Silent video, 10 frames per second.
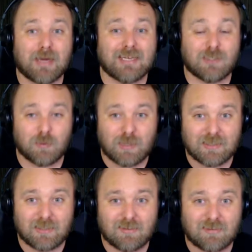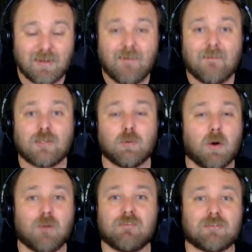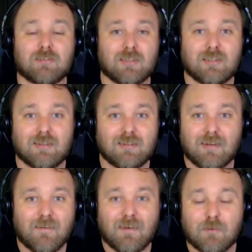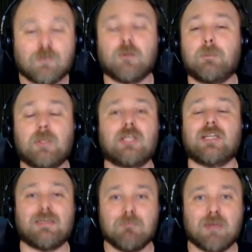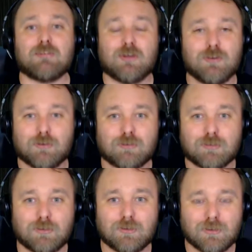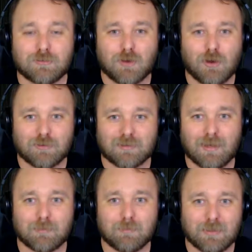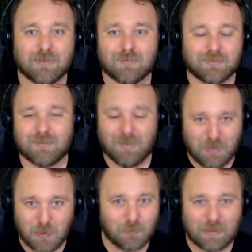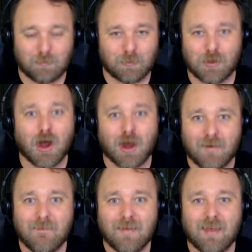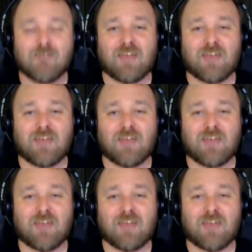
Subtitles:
doing this, you obviously have completely misunderstood this concept, because no, they will not. If